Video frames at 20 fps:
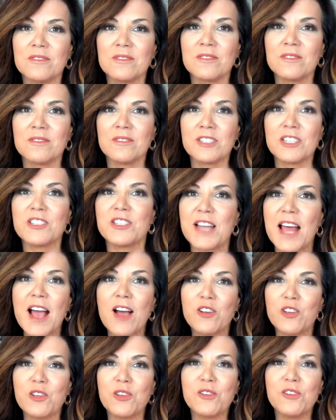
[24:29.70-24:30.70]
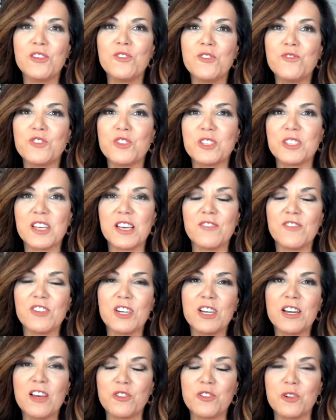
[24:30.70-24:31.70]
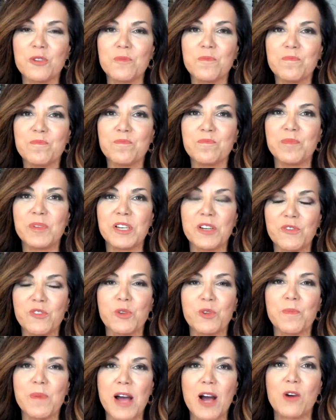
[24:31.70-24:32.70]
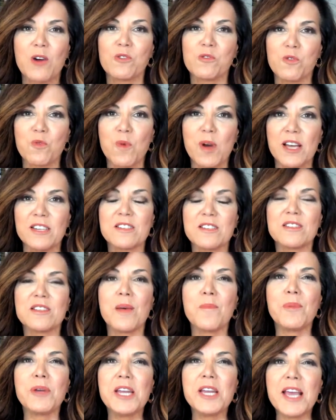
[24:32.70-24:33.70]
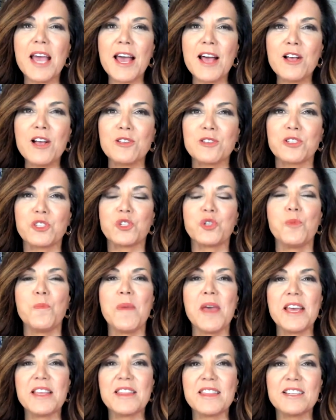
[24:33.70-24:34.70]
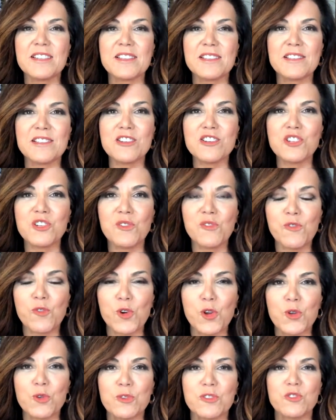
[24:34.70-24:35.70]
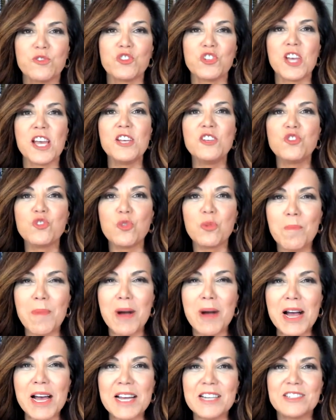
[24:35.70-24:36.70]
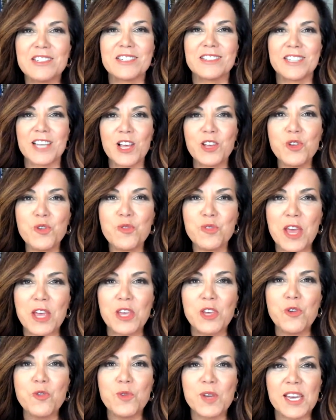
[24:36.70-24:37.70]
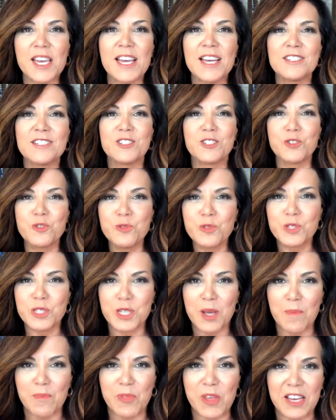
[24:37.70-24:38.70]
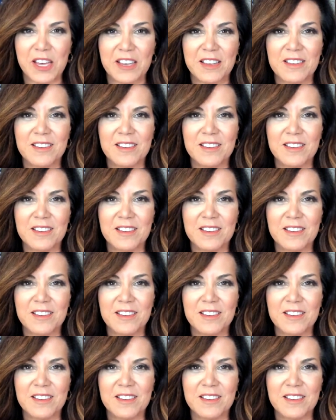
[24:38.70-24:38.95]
Because now you've just given another bit of your power away to somebody else to make the decision for you, to change your mind, to tell you that you can't do something.